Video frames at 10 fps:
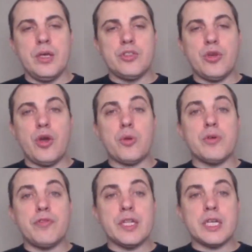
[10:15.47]
So you are
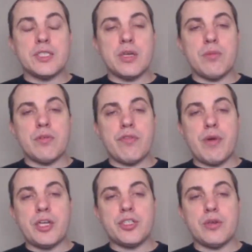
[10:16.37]
revealing some
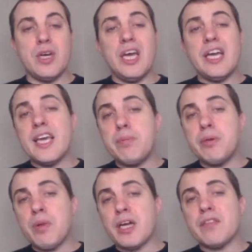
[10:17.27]
information. Keep
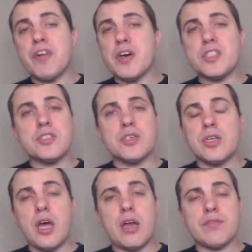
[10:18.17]
in mind, faucets are
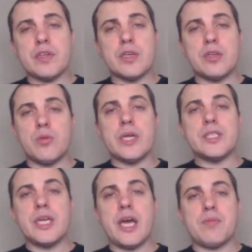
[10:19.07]
not a very good way
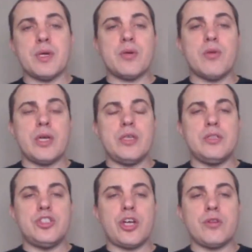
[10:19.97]
to get
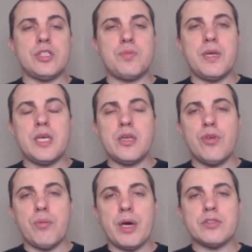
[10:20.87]
Bitcoin. Generally speaking,
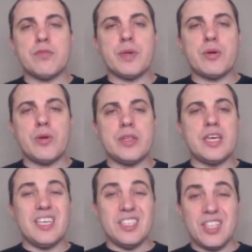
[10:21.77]
the amount of Bitcoin
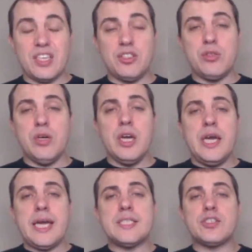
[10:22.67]
they send you
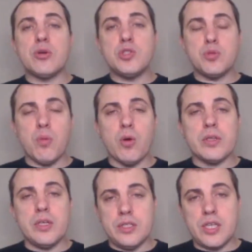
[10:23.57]
is so small
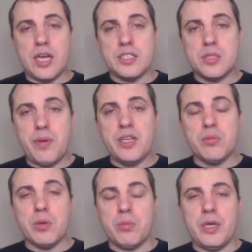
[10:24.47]
that it's
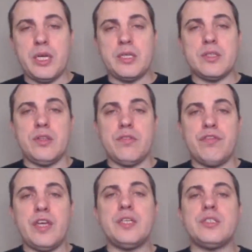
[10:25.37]
unspendable, meaning that the
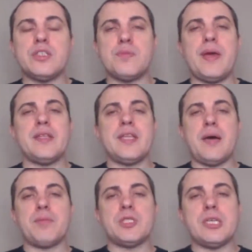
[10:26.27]
fees to spend
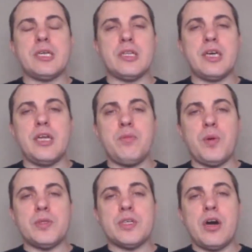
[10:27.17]
that particular
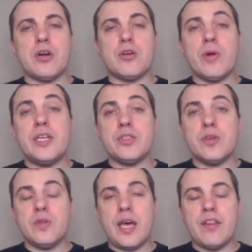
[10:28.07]
input are
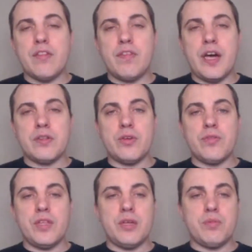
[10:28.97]
greater than the value
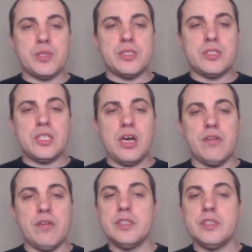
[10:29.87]
of the input
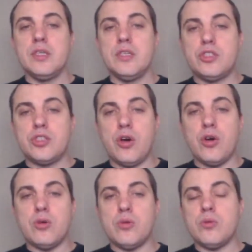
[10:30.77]
itself.
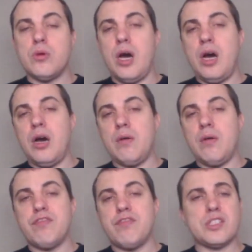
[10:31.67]
So
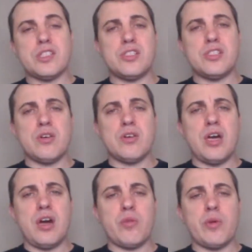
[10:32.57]
faucets
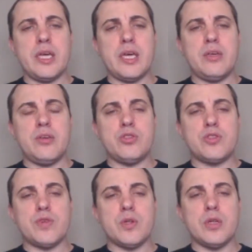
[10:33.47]
are not really
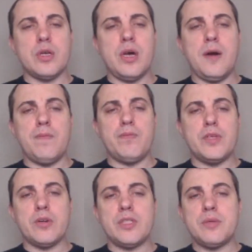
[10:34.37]
useful.
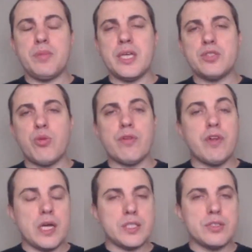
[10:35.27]
The only place
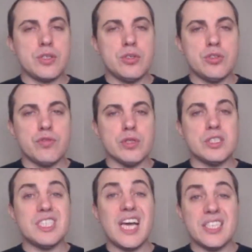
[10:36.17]
where faucets are useful
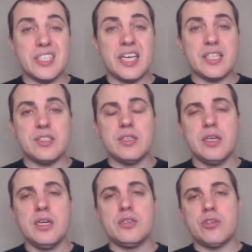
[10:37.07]
is testnet,
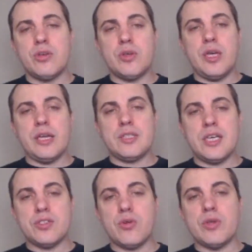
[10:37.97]
so you can get
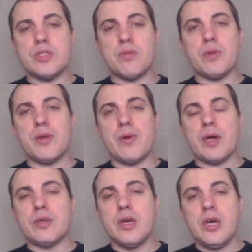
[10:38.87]
test coins to play
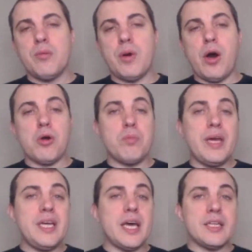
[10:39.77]
around. But on
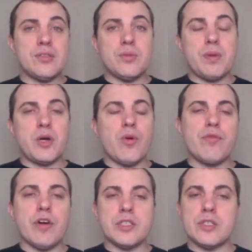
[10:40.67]
mainnet, Bitcoin
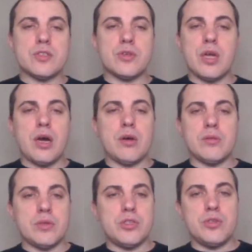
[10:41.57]
faucets are not
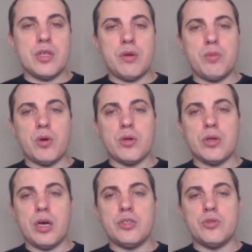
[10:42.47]
used anymore,
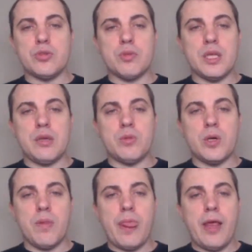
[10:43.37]
not usable anymore.